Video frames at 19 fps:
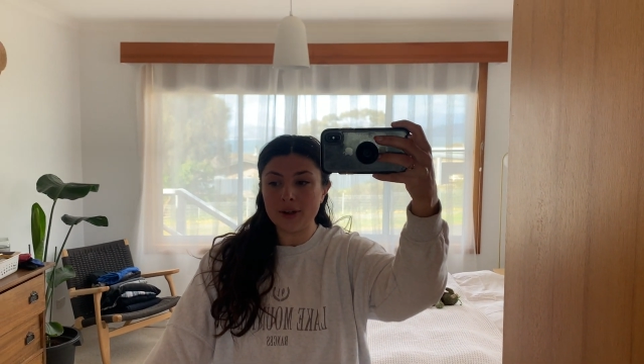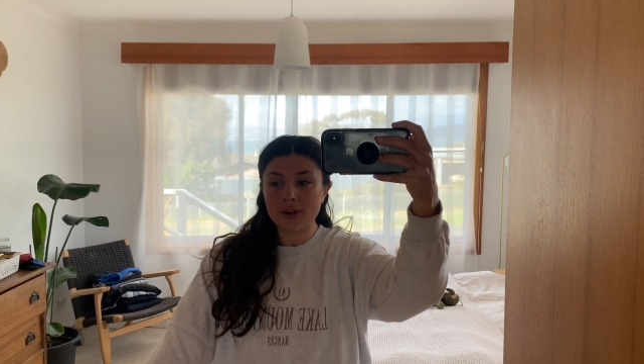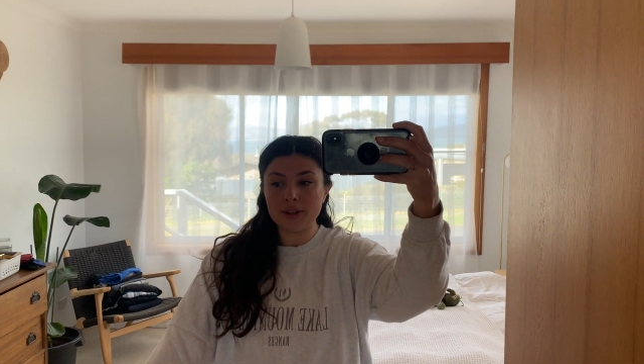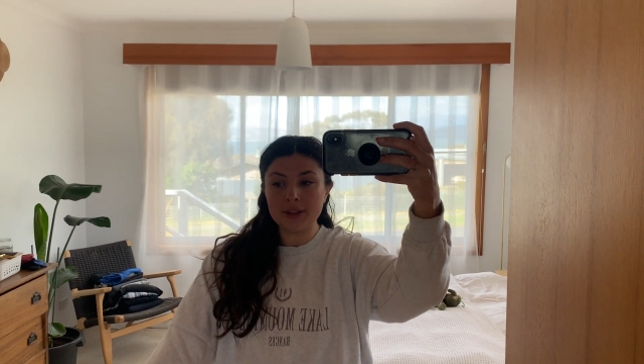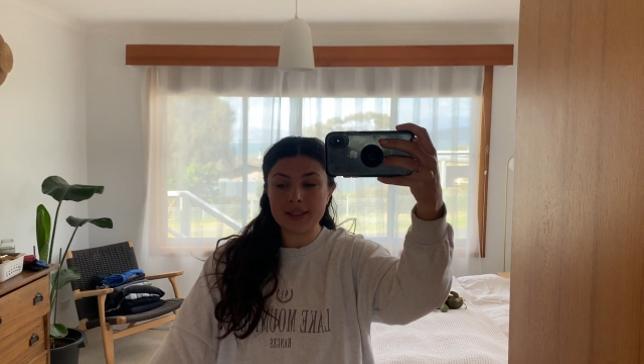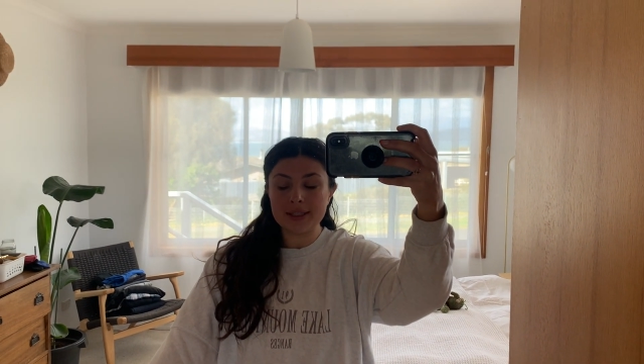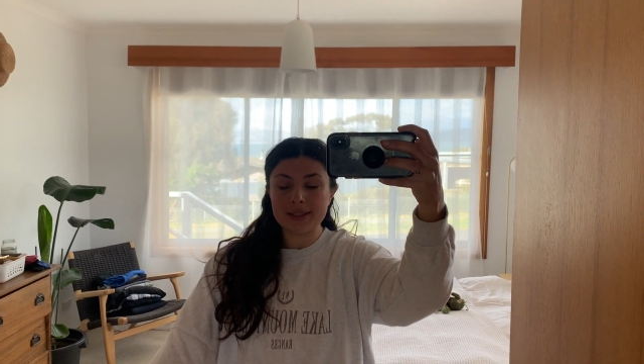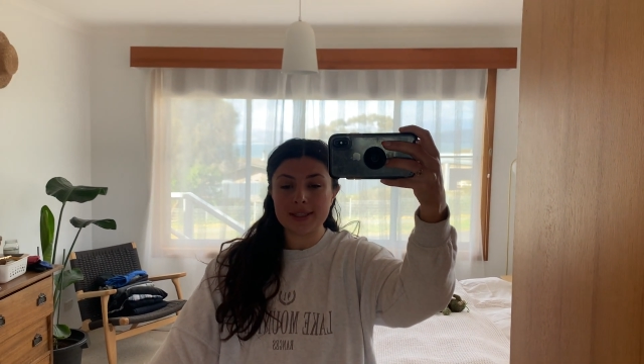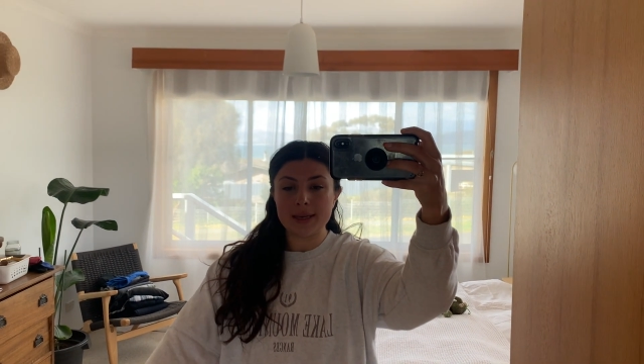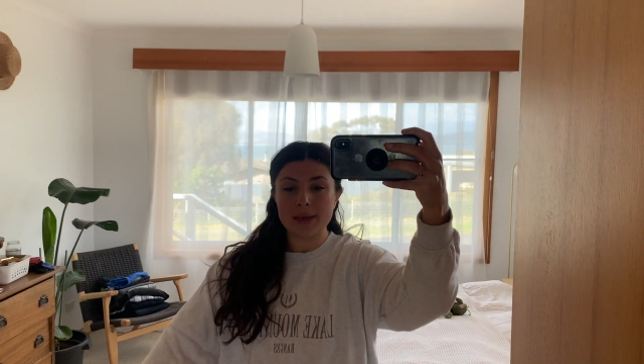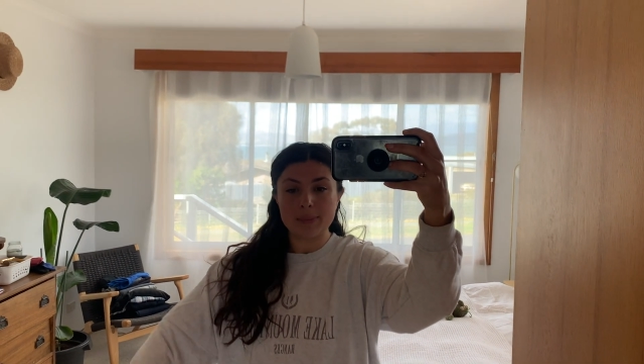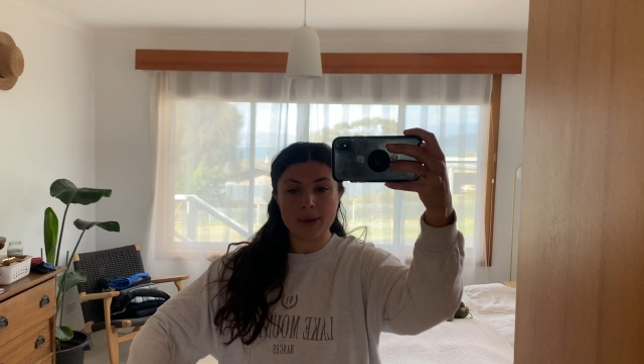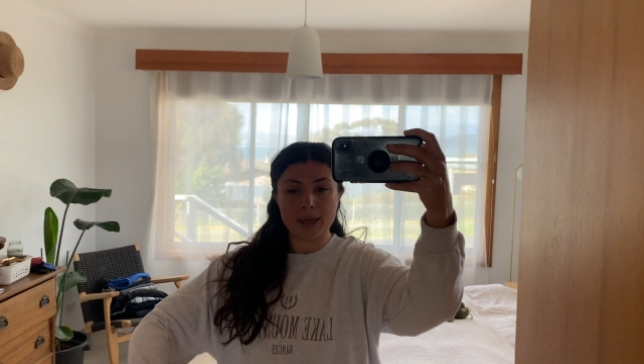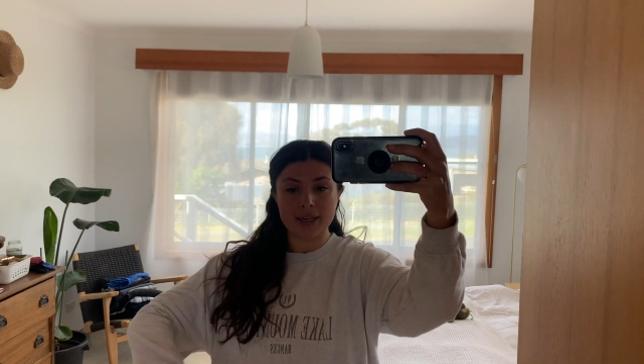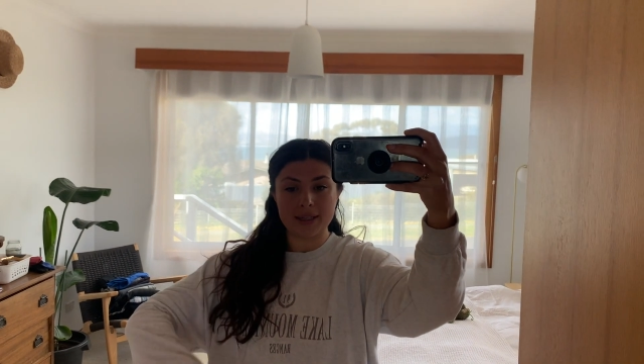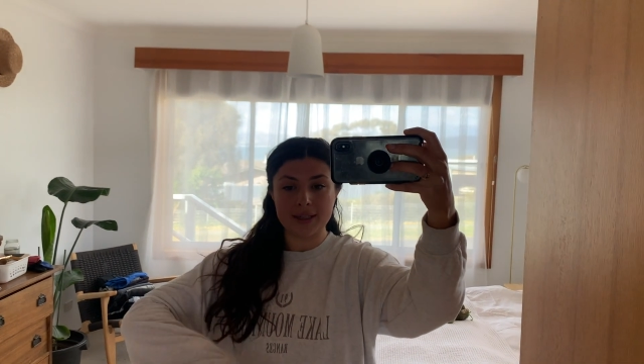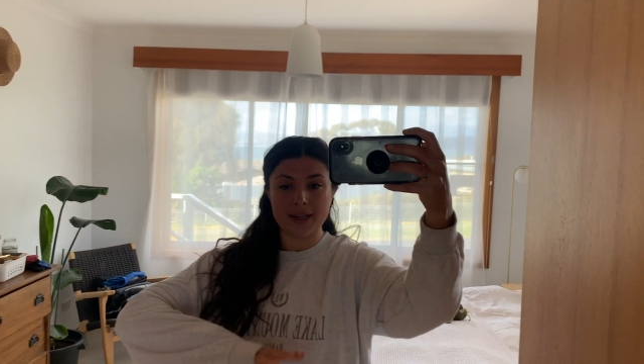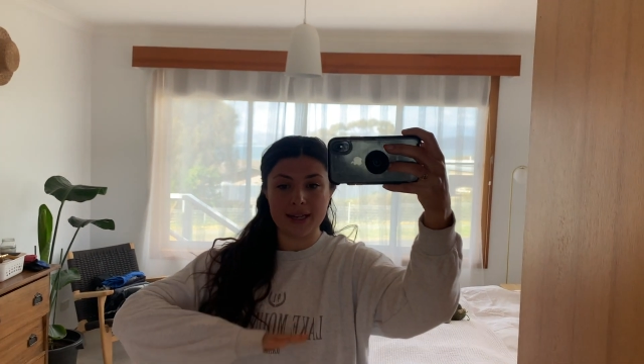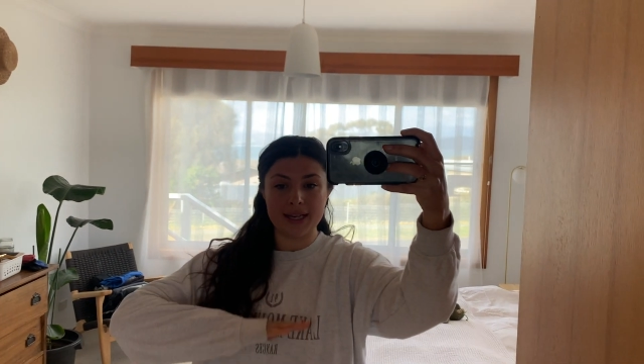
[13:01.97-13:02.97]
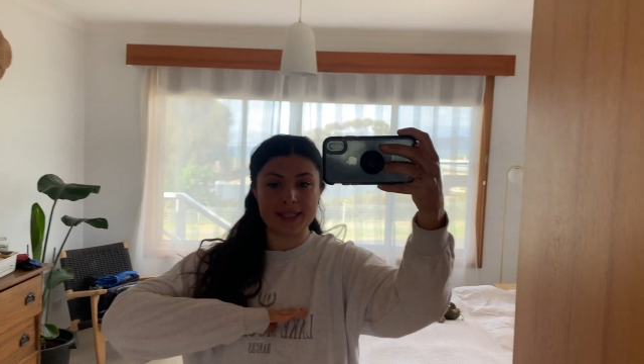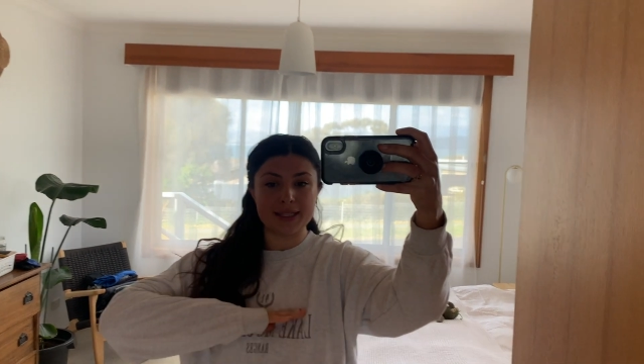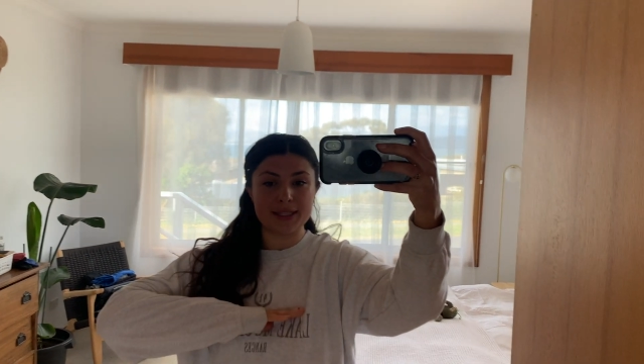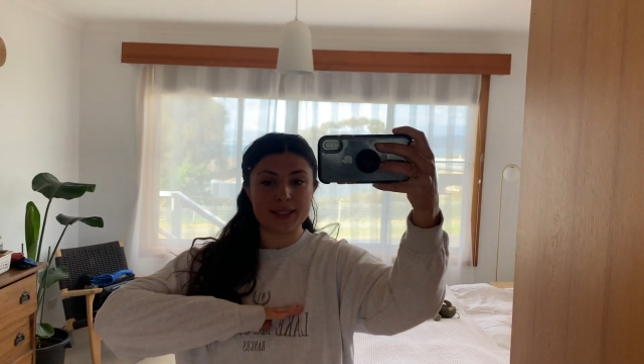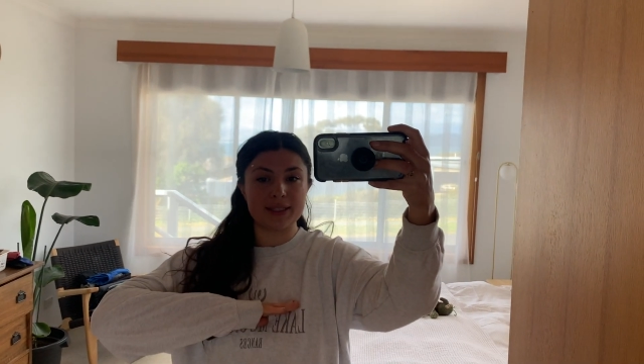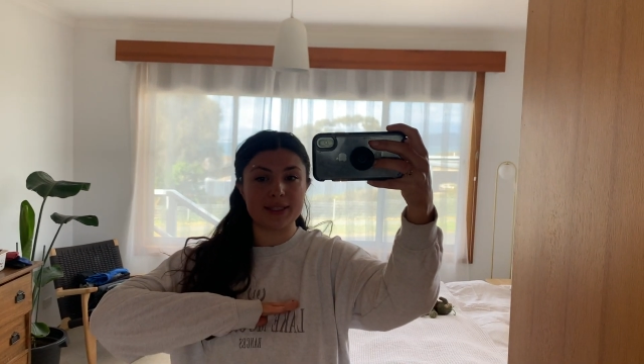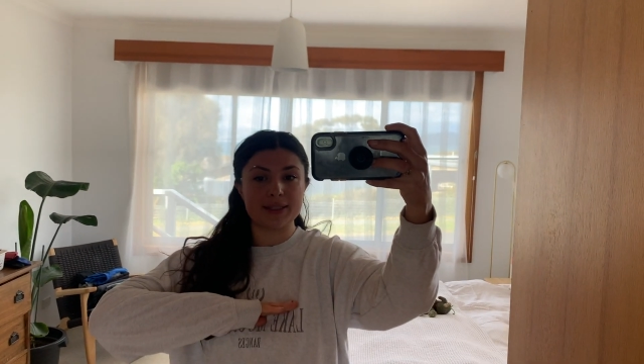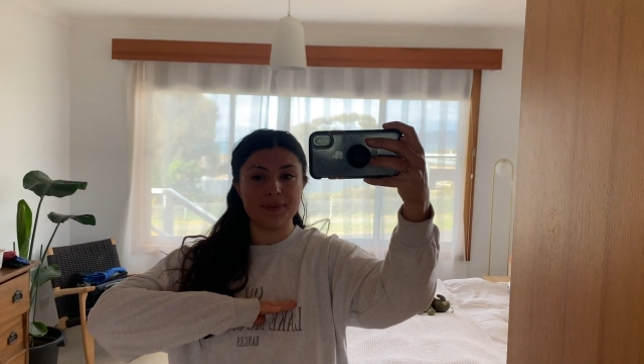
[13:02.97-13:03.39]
only see my clients